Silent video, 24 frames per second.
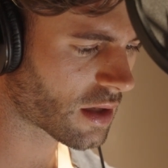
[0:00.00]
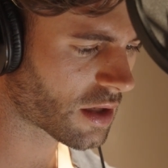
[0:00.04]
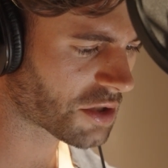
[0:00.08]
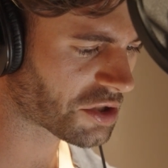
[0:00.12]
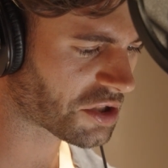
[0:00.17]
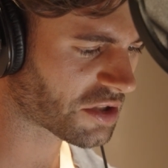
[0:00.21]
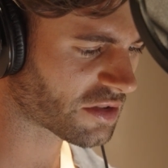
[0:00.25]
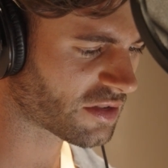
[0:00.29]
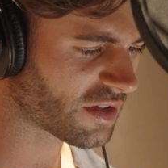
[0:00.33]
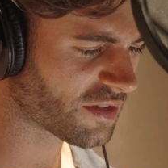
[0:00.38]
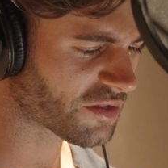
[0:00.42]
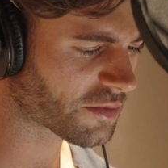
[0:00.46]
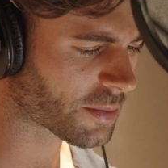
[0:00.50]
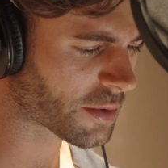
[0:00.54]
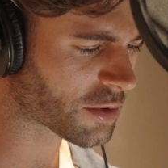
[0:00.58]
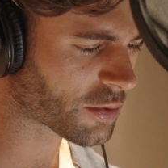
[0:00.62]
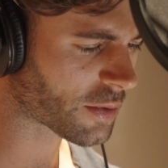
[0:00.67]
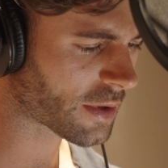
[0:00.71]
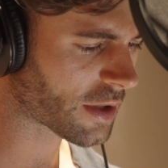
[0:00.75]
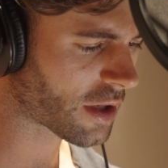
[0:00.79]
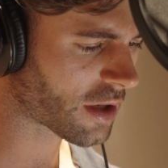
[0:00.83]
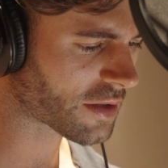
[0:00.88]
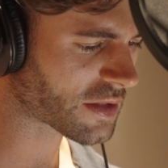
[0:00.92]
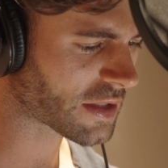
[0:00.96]
She lives
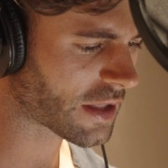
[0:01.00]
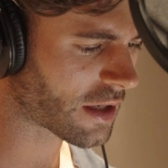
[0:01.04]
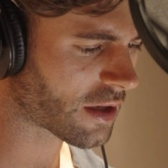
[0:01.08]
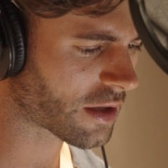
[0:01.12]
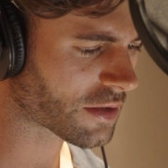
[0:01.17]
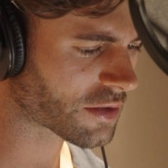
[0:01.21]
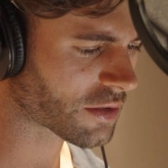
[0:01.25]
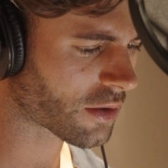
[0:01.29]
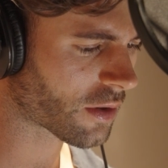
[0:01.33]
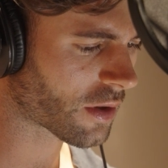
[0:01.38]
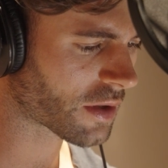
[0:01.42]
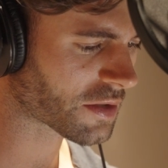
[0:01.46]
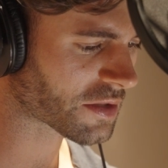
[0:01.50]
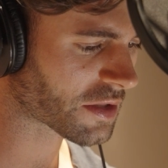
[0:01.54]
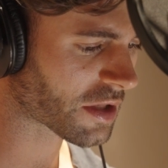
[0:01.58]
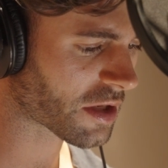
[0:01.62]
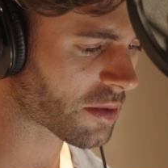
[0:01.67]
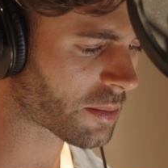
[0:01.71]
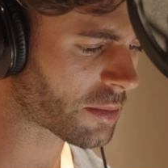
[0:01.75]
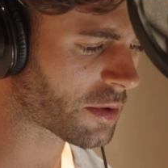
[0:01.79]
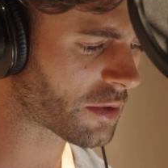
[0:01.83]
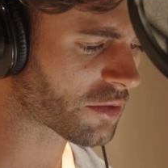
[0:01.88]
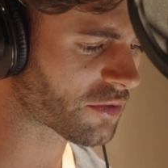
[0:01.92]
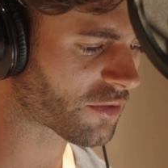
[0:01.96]
between our territories and
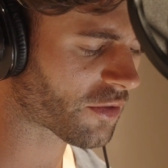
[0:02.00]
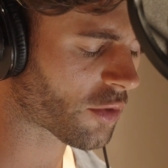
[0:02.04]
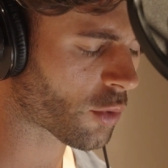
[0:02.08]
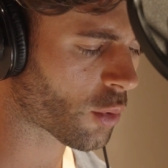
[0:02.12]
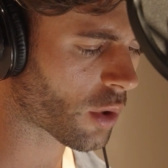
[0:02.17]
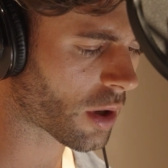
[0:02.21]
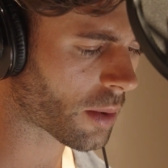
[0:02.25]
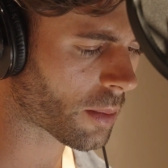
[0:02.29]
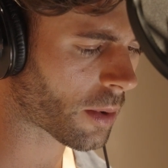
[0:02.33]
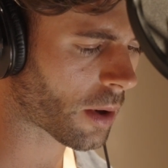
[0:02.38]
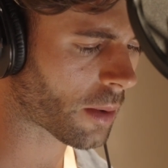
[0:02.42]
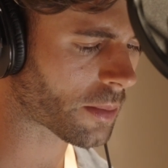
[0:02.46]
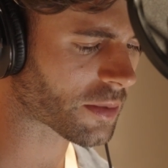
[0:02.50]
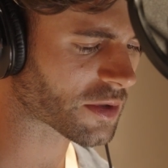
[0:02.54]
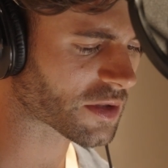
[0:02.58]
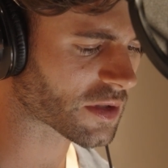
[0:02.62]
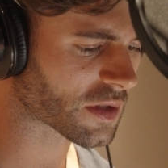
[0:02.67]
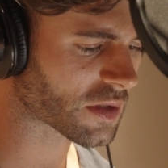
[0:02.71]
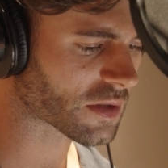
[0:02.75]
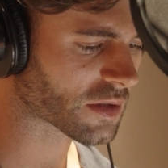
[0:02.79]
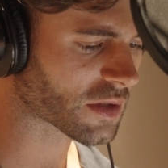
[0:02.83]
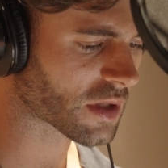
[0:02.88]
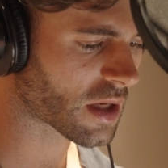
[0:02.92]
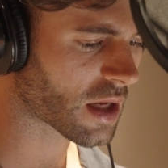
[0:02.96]
commutes for work
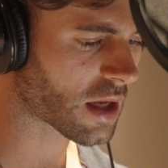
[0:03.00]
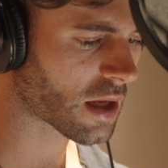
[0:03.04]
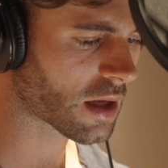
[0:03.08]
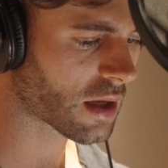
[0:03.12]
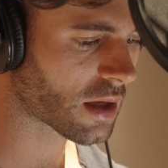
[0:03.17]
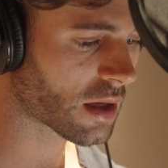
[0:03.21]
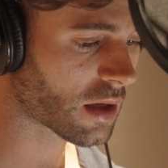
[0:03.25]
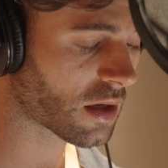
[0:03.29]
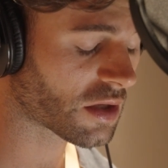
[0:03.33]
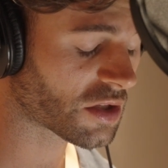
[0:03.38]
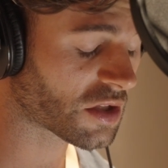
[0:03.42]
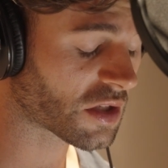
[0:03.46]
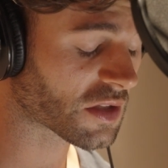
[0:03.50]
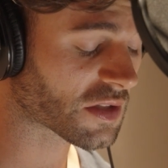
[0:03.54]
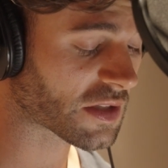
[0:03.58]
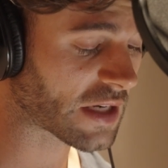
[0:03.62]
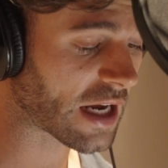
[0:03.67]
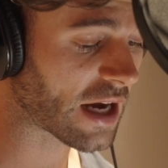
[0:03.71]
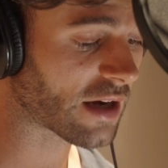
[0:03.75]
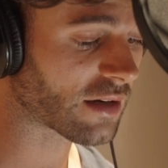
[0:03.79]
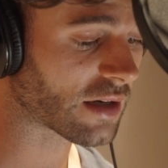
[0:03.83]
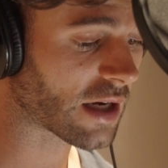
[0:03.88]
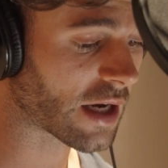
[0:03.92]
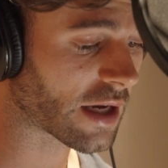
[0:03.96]
purposes. She is an
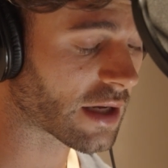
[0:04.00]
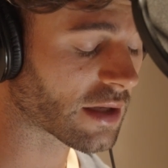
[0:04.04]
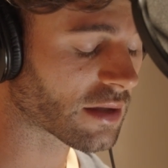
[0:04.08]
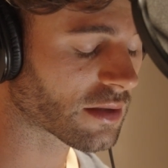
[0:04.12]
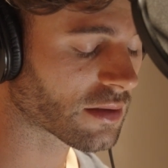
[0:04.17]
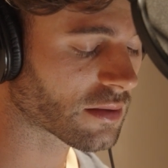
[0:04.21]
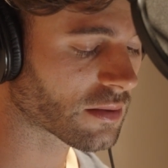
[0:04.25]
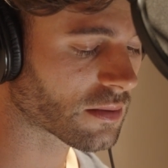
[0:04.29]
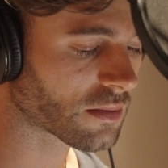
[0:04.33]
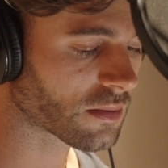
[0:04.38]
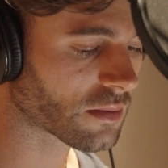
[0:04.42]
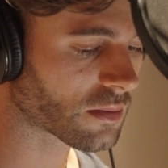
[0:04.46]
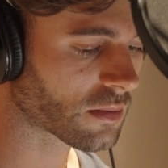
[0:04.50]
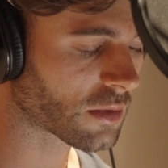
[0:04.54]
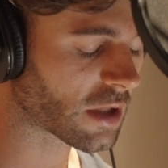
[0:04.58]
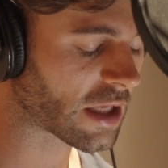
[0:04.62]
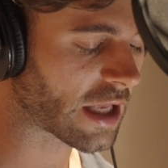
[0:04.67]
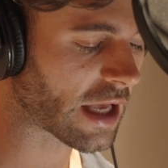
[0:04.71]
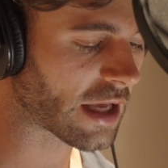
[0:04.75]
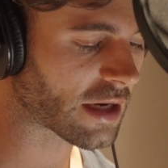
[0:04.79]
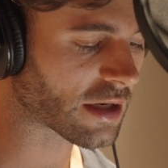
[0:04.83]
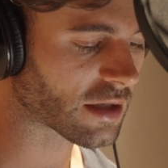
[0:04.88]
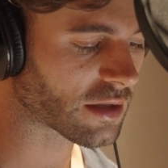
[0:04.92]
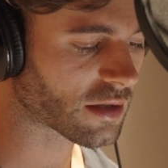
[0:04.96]
ally,
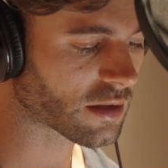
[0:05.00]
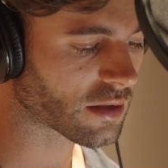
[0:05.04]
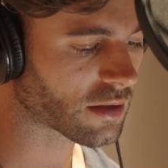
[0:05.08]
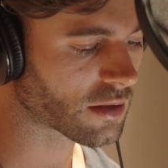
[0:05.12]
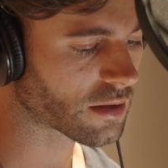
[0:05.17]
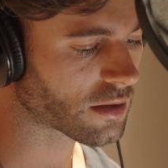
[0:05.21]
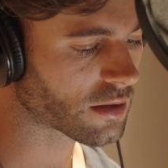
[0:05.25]
he added.